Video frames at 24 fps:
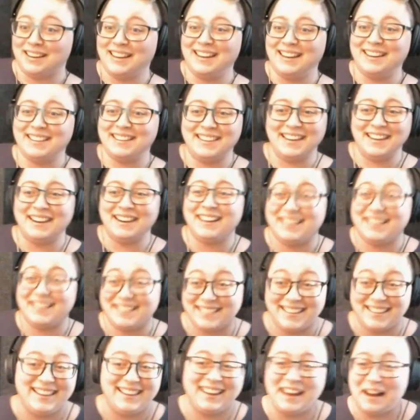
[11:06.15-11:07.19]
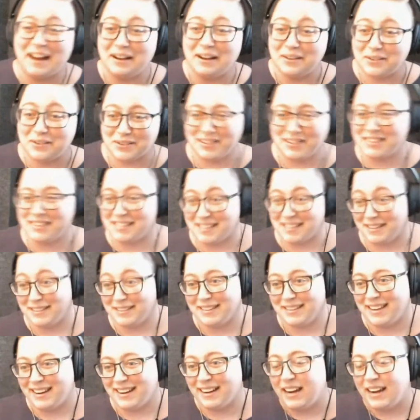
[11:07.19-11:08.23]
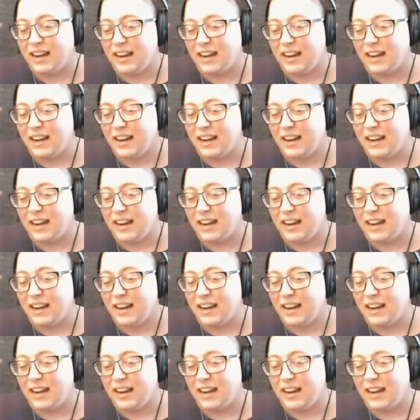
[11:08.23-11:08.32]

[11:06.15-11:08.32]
there are like hundreds on there.